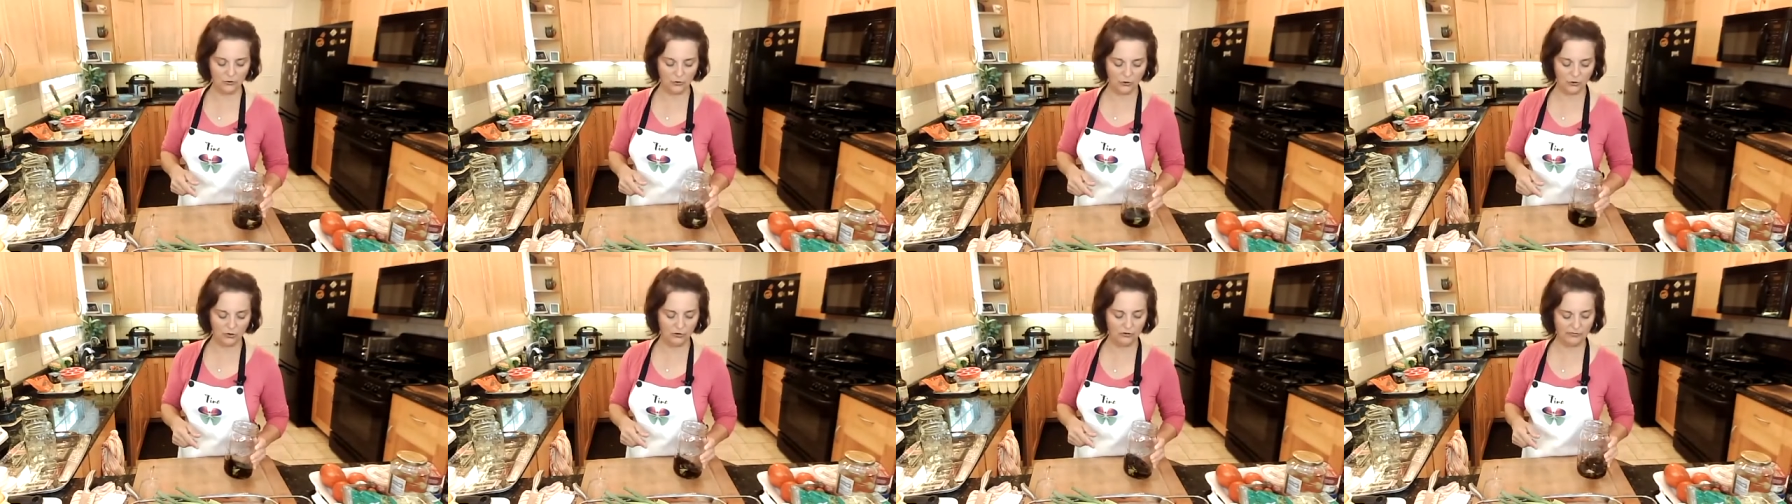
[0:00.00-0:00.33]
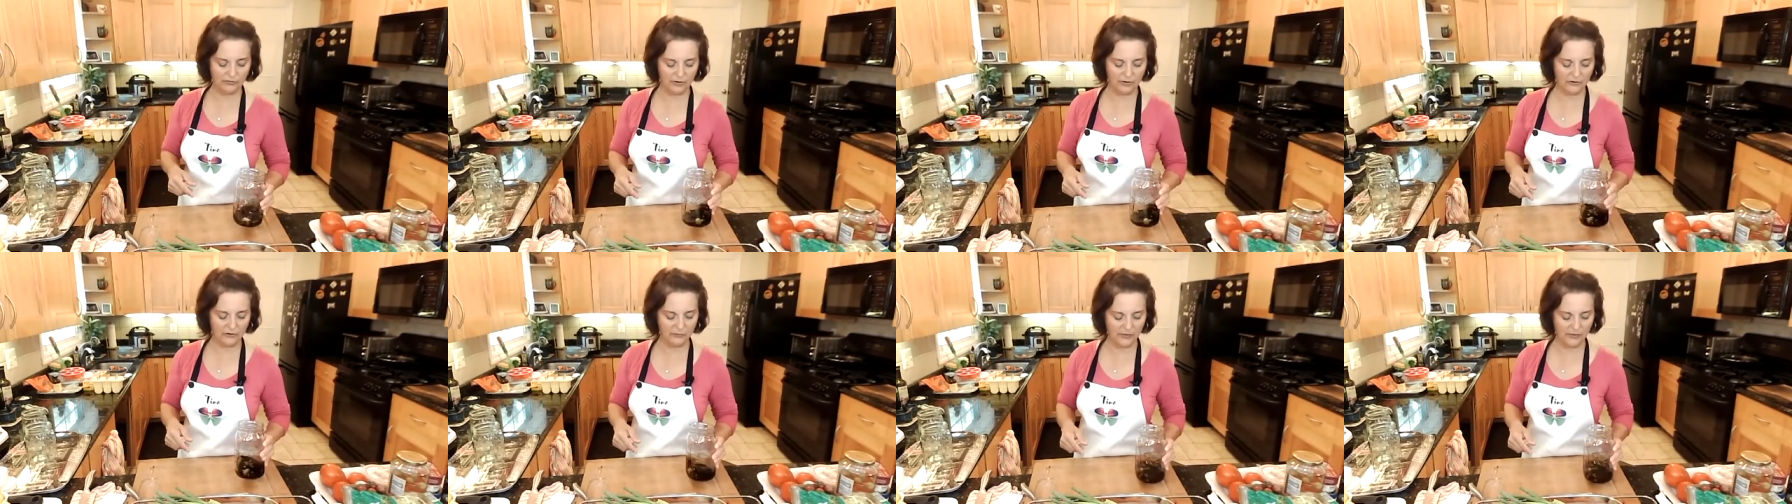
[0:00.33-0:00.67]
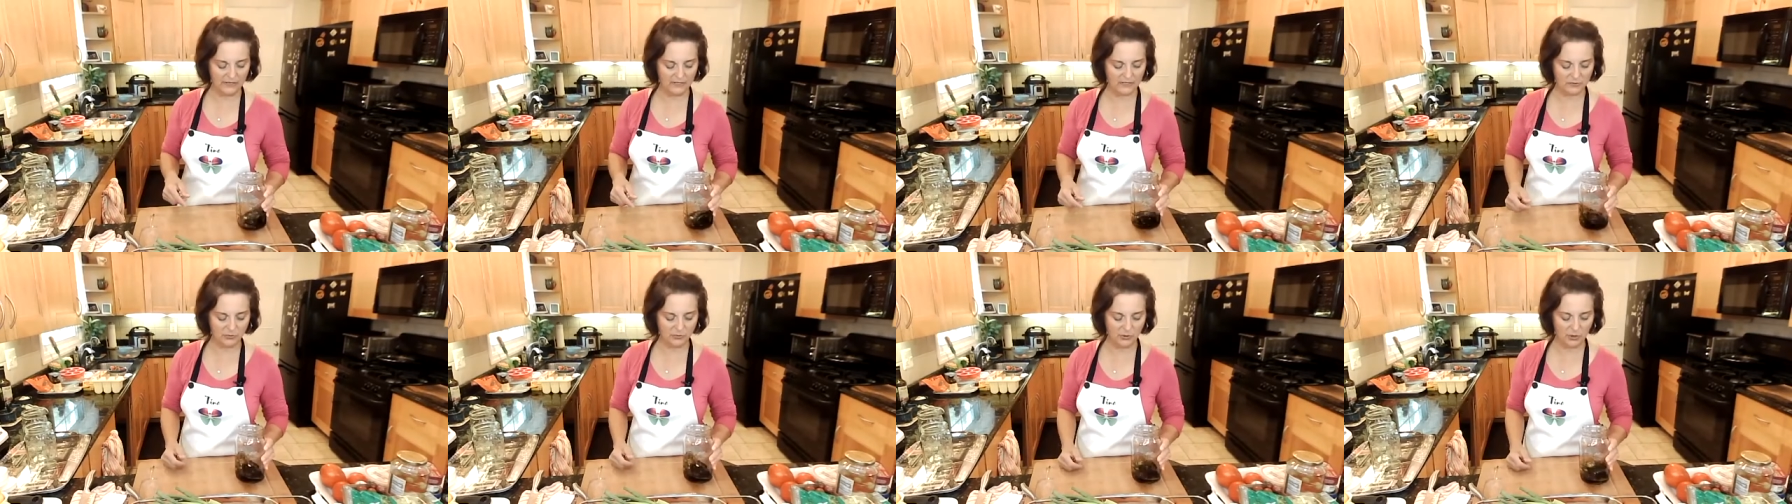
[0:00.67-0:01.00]
a girlfriend of
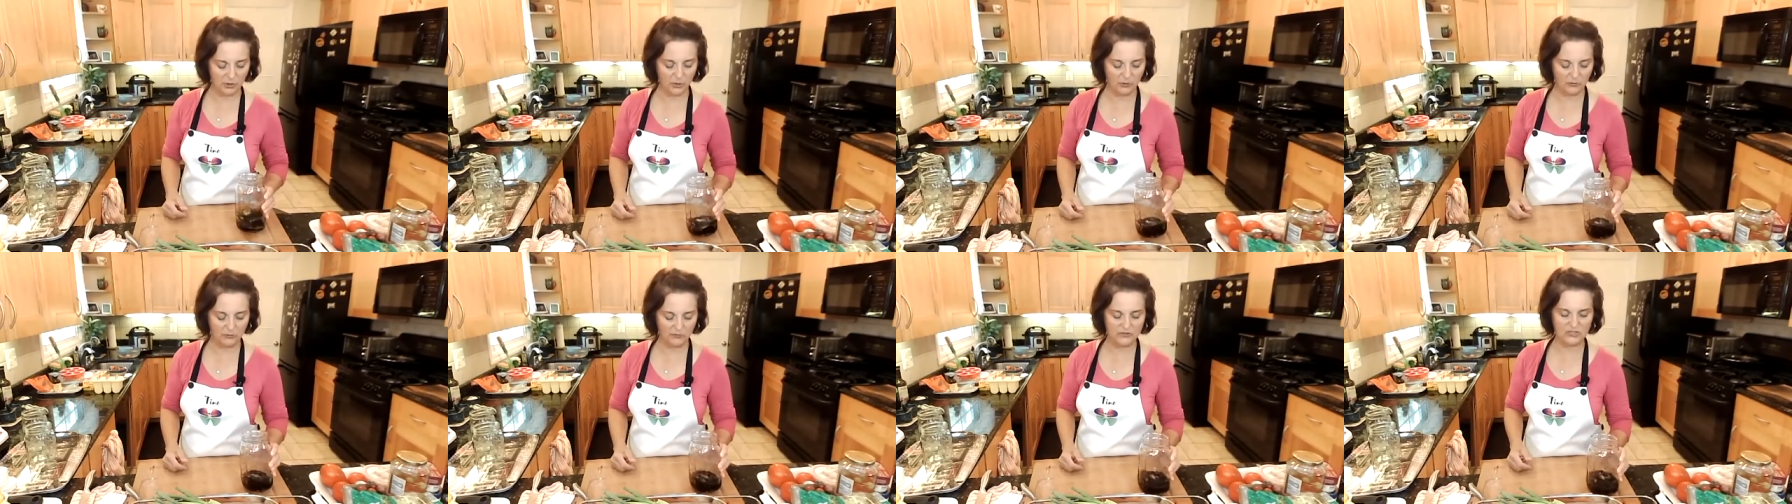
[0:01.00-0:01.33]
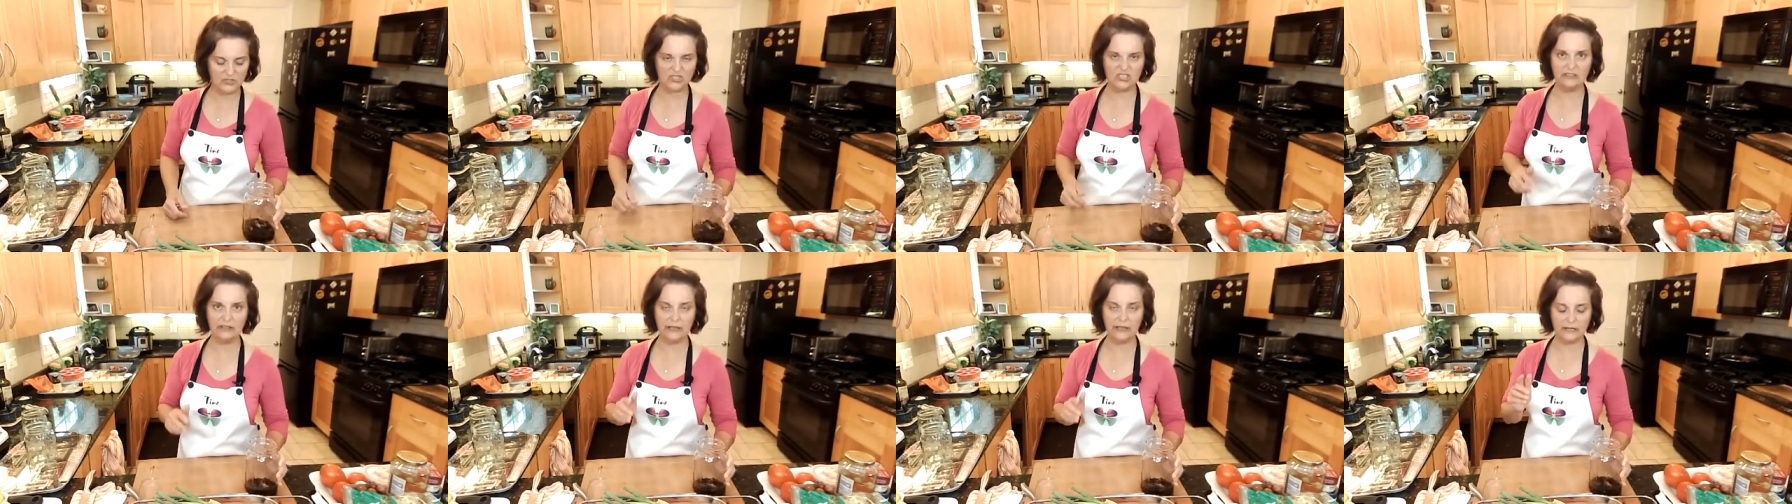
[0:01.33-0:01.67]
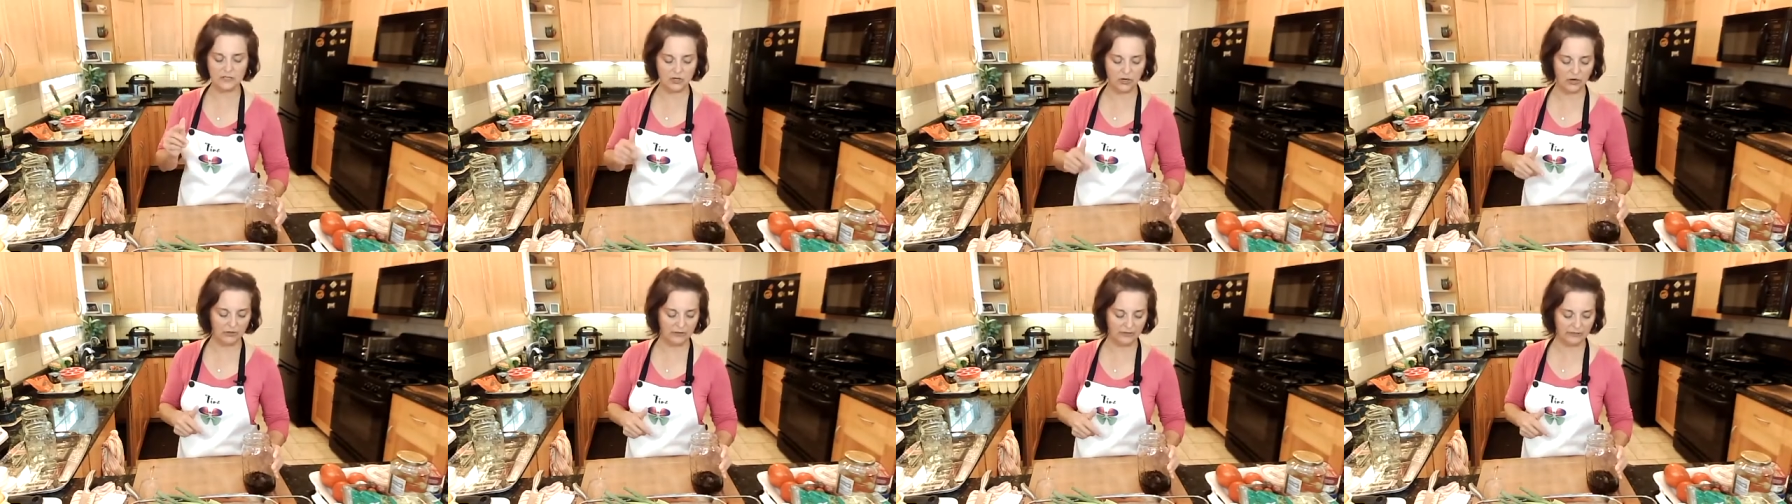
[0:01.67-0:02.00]
mine tomorrow, and she likes
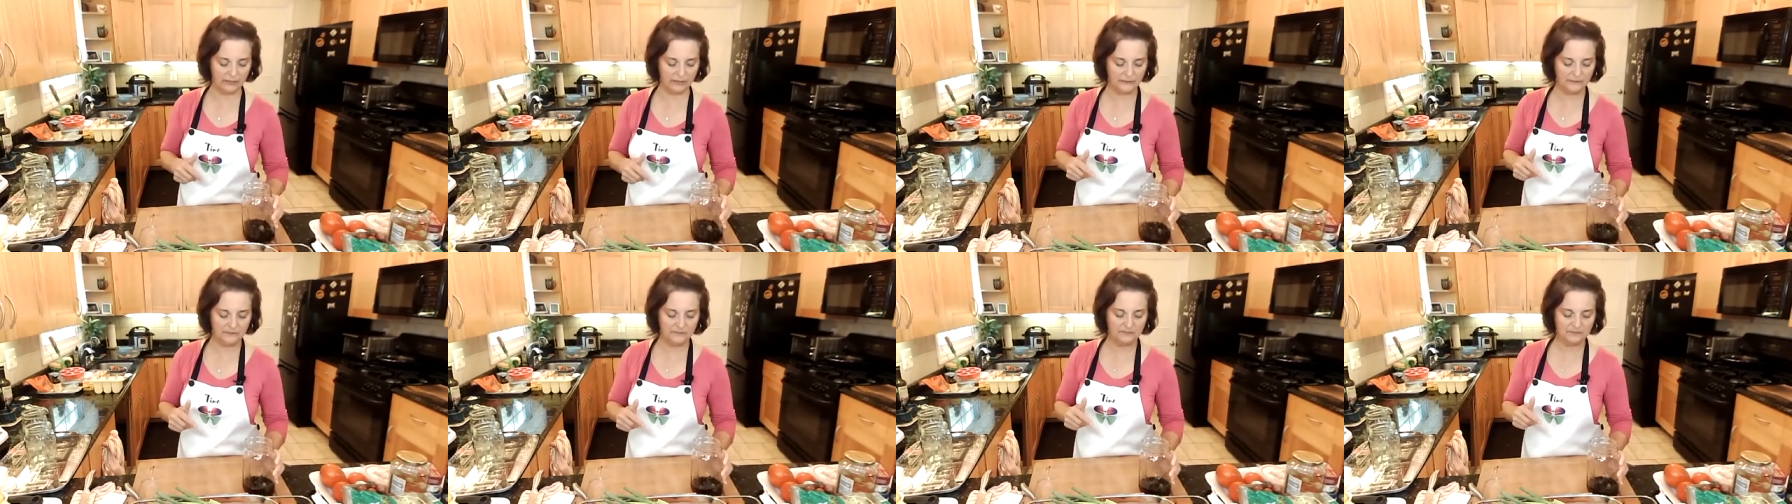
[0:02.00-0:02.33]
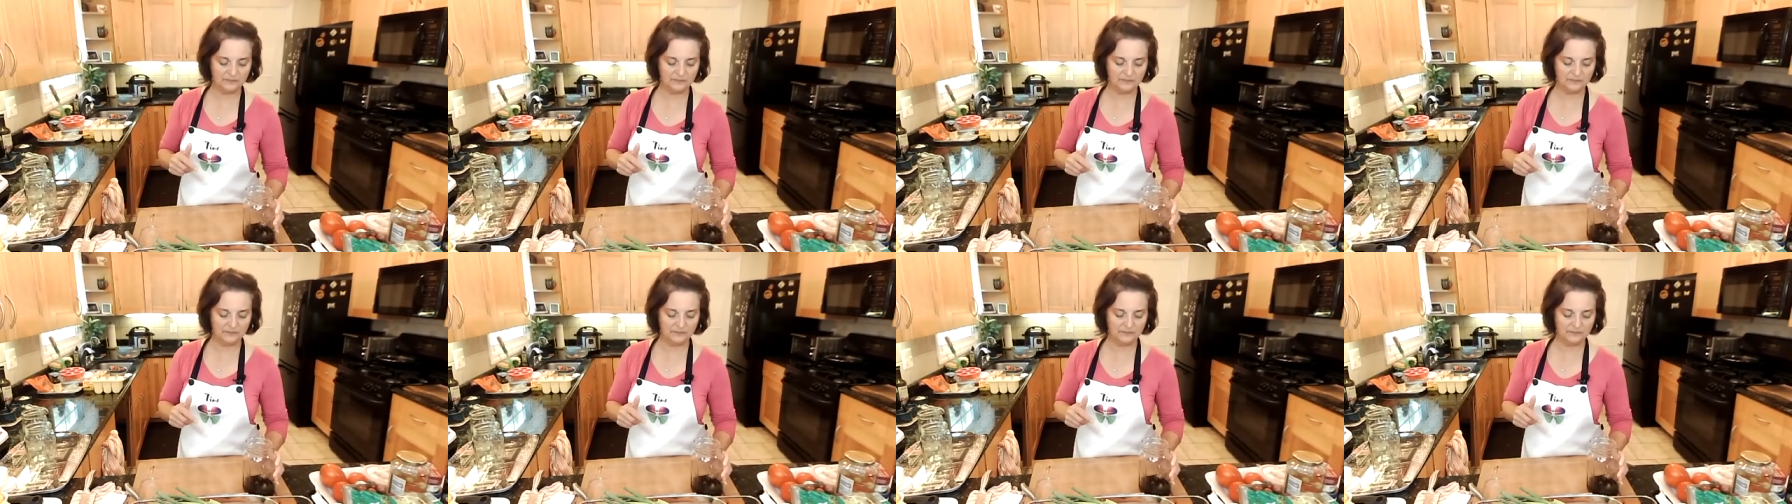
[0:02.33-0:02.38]
garlic.